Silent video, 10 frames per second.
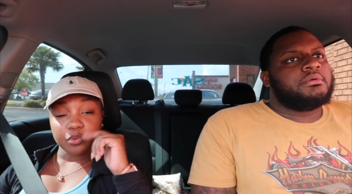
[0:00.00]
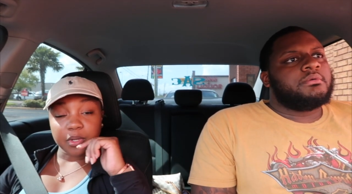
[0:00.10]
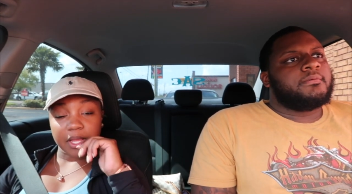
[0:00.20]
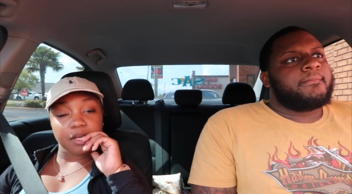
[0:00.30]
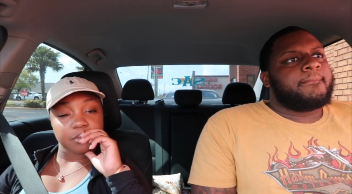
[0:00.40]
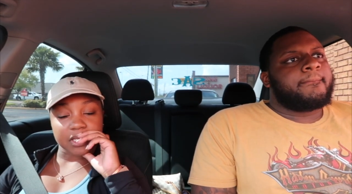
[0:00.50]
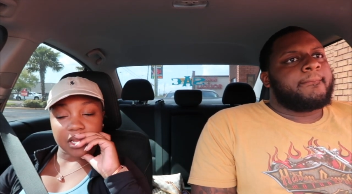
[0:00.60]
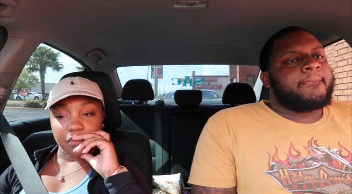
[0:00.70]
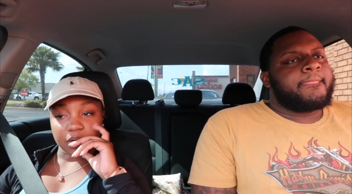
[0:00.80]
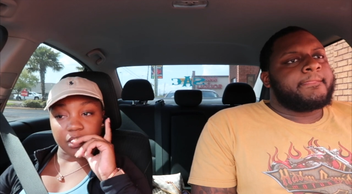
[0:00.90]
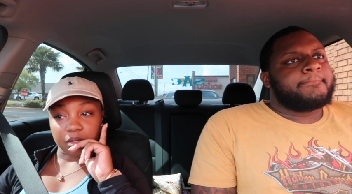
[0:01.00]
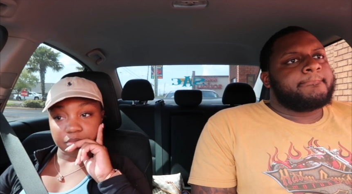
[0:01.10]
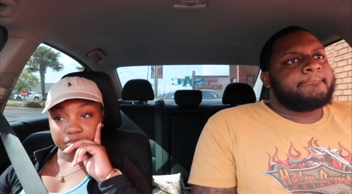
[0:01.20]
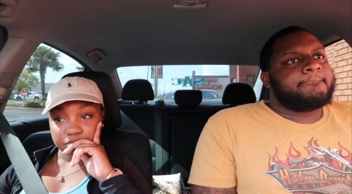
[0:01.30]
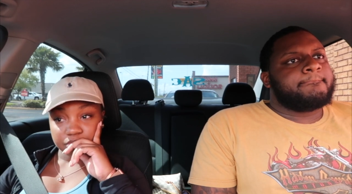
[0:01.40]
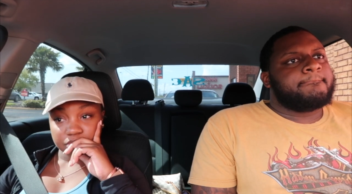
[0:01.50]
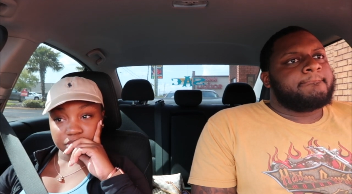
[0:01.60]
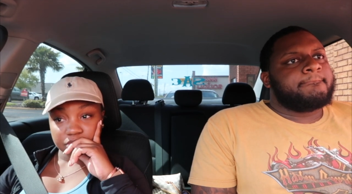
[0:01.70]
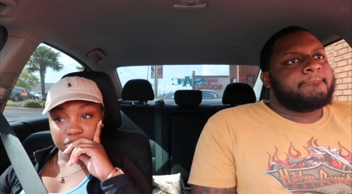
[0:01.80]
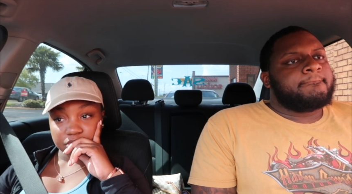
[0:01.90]
Speaker 1: when they come to that window.
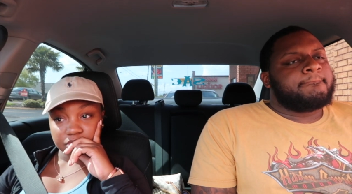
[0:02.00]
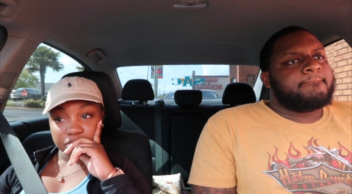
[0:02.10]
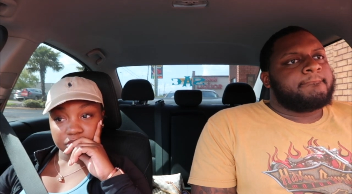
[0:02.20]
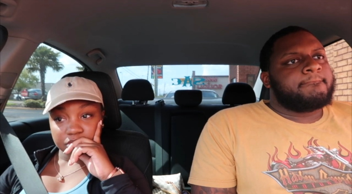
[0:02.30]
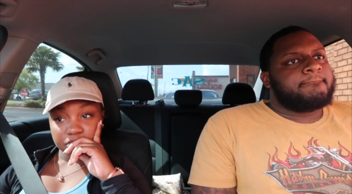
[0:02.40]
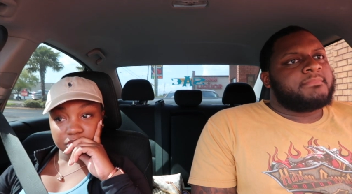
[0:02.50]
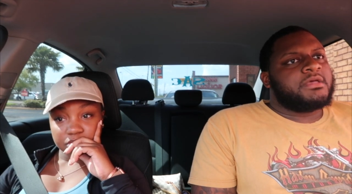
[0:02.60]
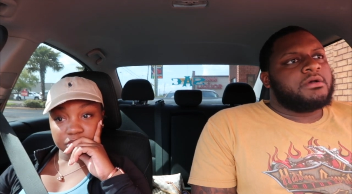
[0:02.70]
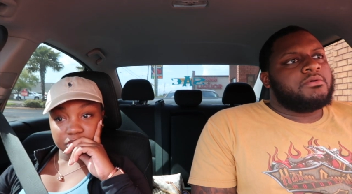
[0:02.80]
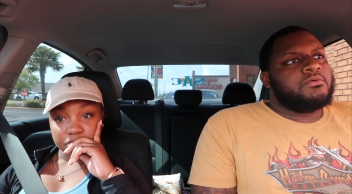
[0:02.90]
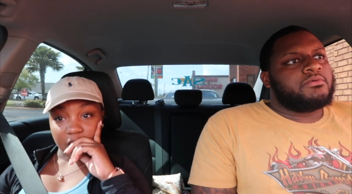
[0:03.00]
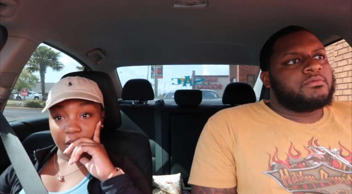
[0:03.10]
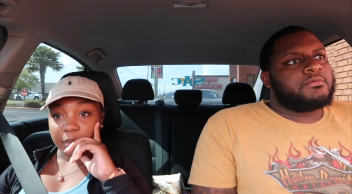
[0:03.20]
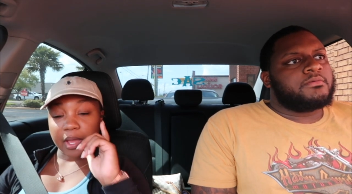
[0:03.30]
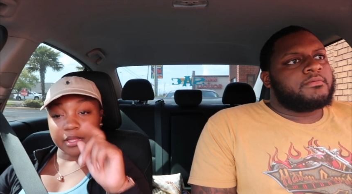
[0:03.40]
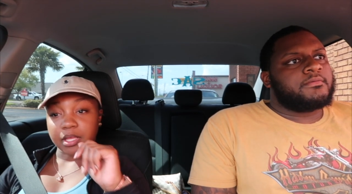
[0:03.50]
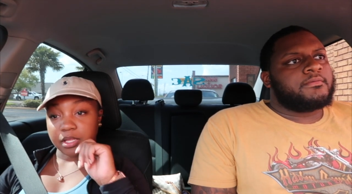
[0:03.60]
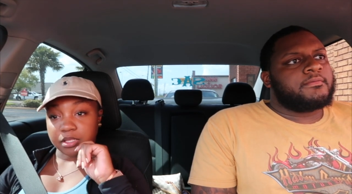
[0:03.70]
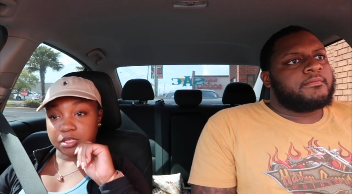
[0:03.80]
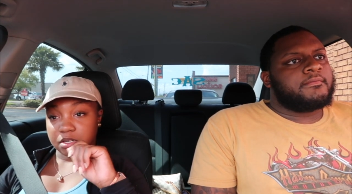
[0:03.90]
No. I would hate to
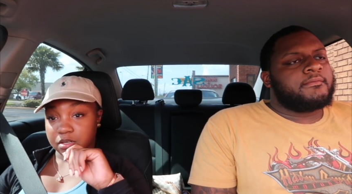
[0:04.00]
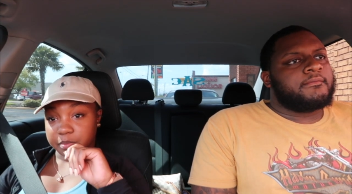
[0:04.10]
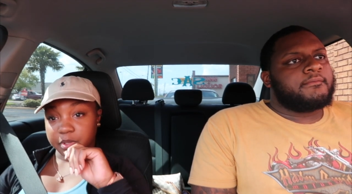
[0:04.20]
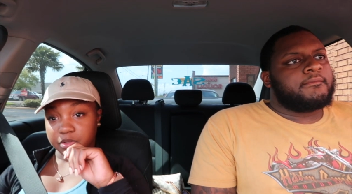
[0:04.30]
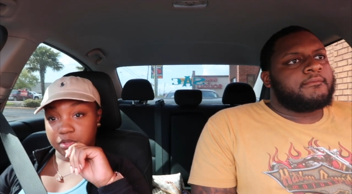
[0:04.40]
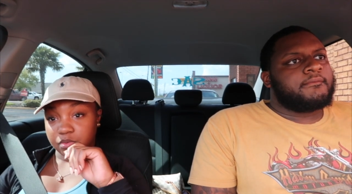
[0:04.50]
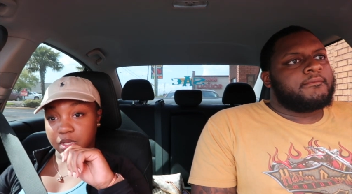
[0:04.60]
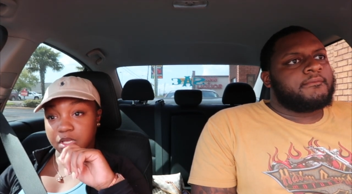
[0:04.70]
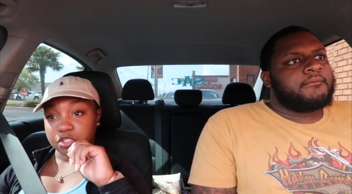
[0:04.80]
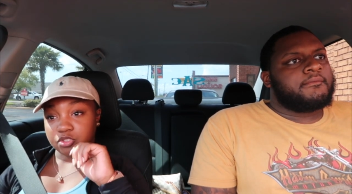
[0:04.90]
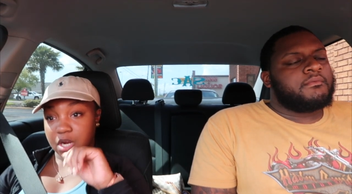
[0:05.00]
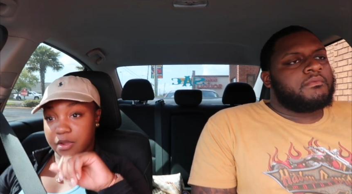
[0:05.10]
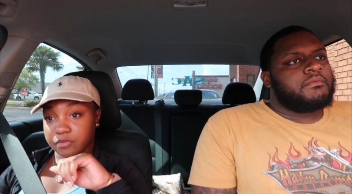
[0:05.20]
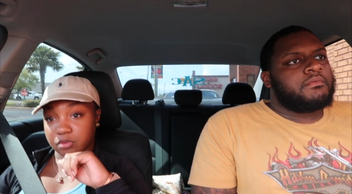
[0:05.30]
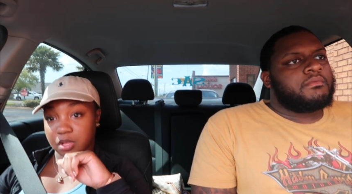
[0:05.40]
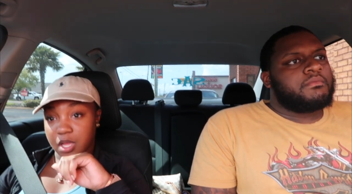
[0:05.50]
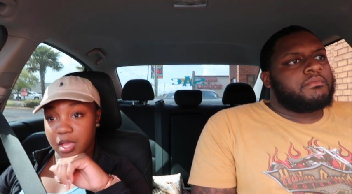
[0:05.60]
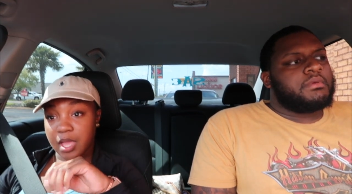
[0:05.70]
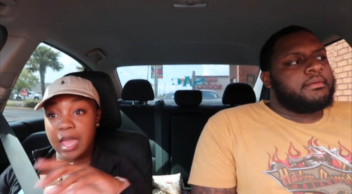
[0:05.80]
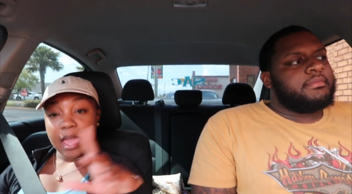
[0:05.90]
have to turn up on you in this drive-through
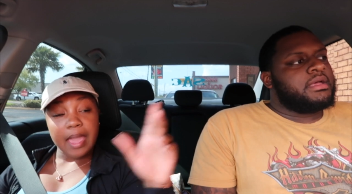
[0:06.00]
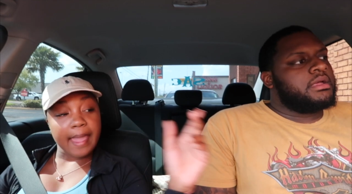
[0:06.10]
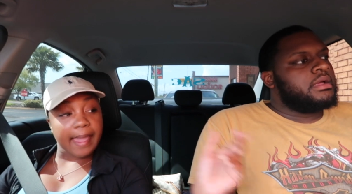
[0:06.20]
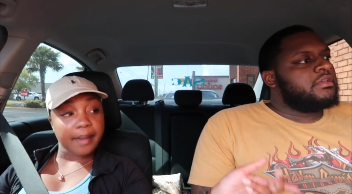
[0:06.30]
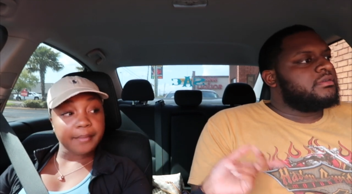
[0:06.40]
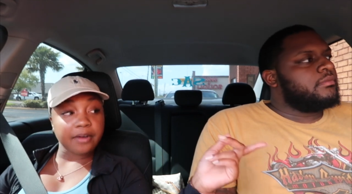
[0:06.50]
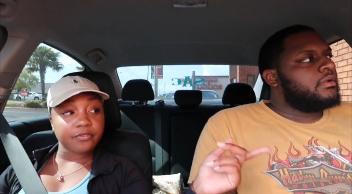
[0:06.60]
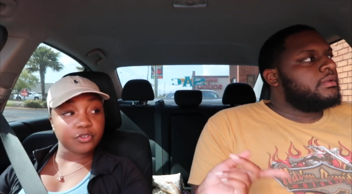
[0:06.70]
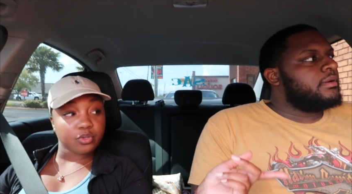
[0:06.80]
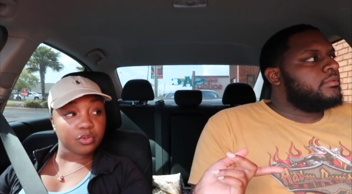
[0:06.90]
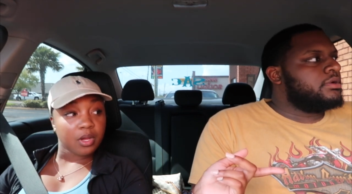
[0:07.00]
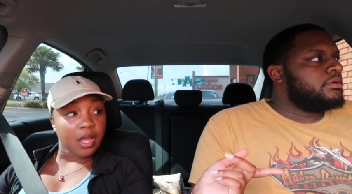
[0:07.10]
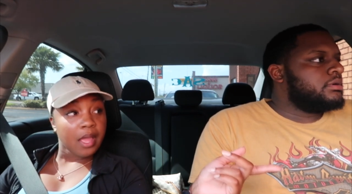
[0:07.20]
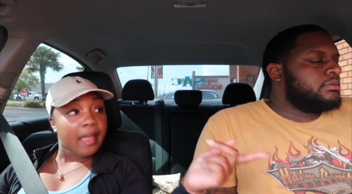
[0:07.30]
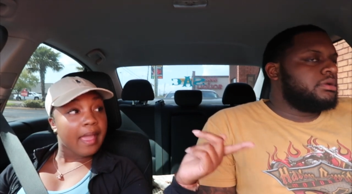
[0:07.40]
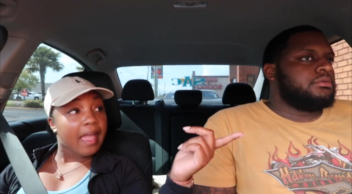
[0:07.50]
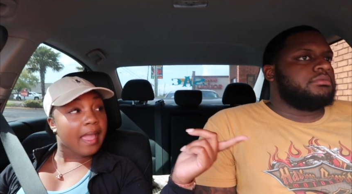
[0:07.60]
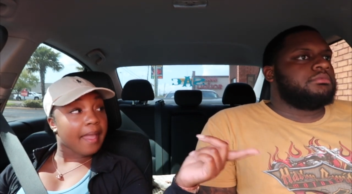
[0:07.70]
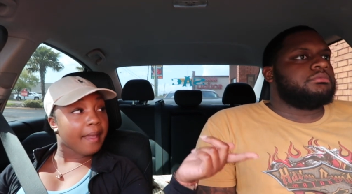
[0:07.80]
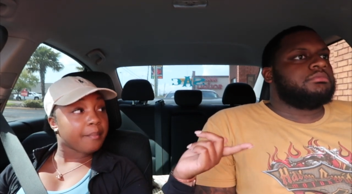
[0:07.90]
line.
Speaker 2: I'm not. Add my food. My window up.
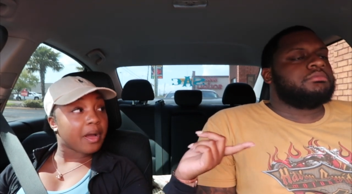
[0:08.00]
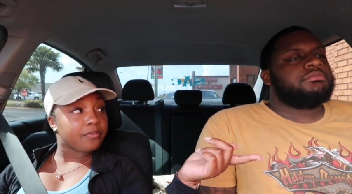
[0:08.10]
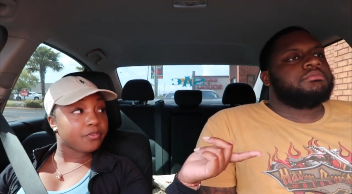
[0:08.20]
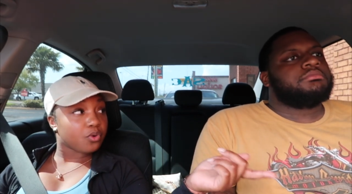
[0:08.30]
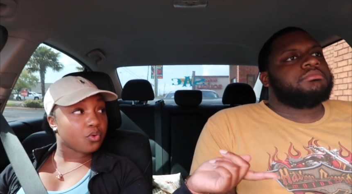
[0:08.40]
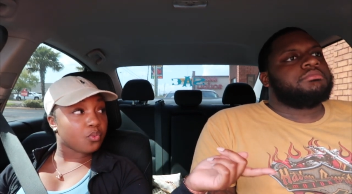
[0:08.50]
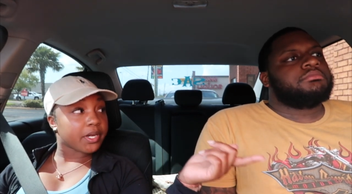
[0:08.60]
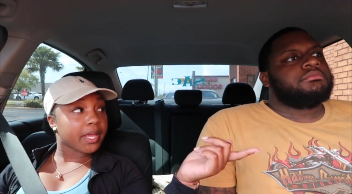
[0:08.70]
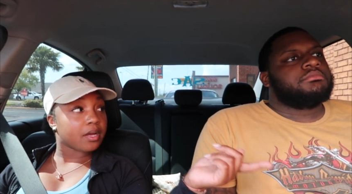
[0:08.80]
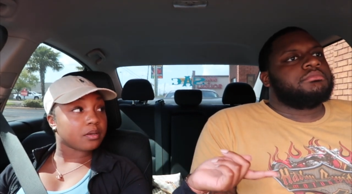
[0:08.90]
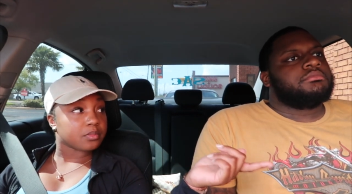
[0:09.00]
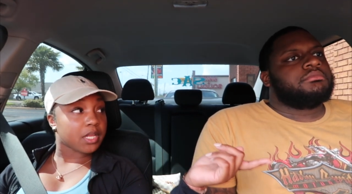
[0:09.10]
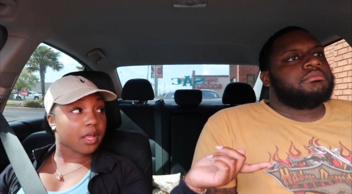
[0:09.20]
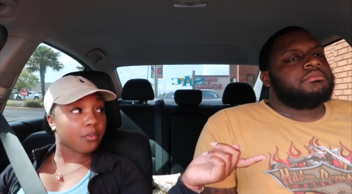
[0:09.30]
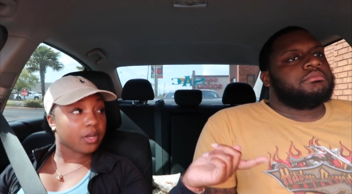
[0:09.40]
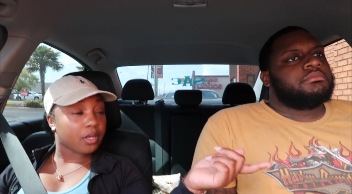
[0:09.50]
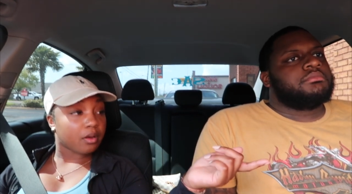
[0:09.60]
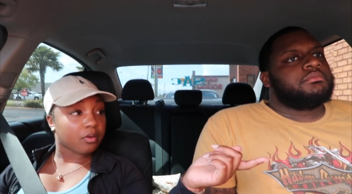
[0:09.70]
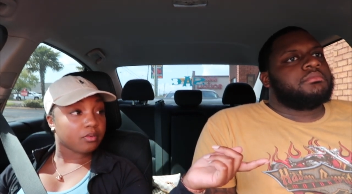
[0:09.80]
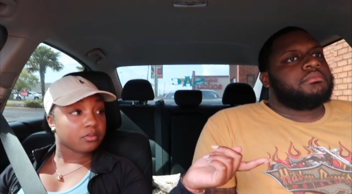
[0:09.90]
No.
Speaker 1: Add my food when they come to that
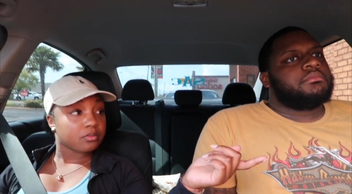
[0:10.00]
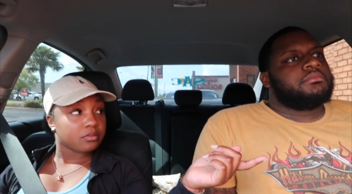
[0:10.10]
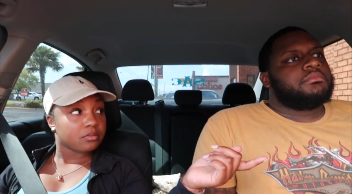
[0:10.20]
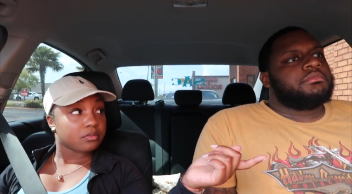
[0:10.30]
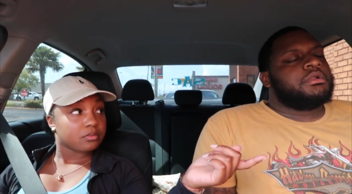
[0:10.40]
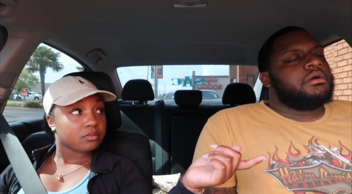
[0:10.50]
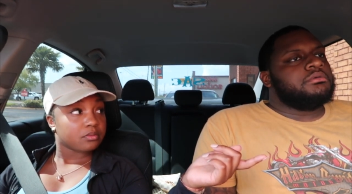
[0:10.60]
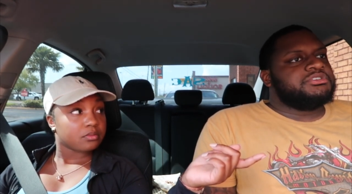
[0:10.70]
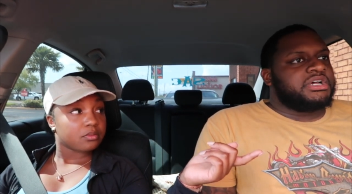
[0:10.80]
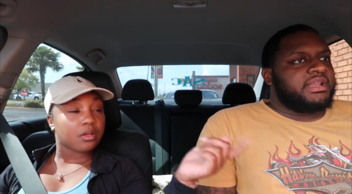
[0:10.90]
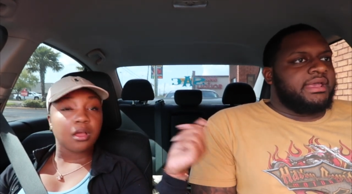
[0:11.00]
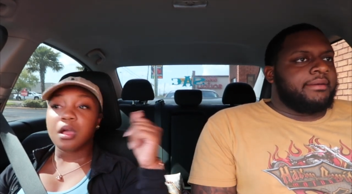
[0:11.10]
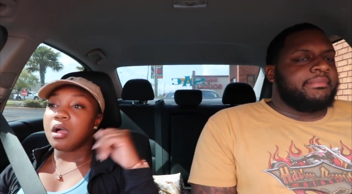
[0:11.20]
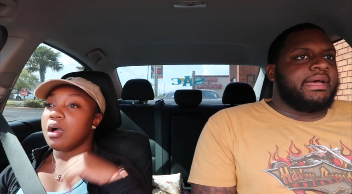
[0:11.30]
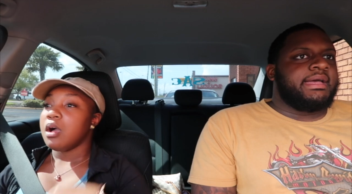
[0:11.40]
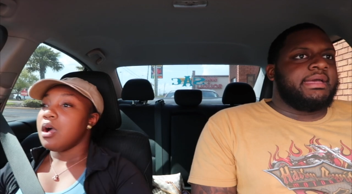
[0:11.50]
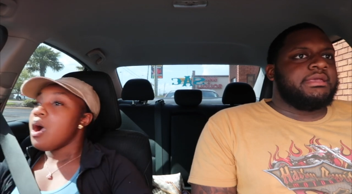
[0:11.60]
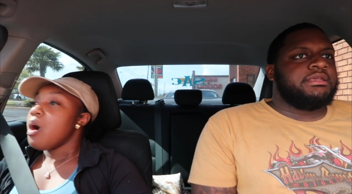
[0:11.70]
window.
Speaker 2: No, Sh'Day, I'm not.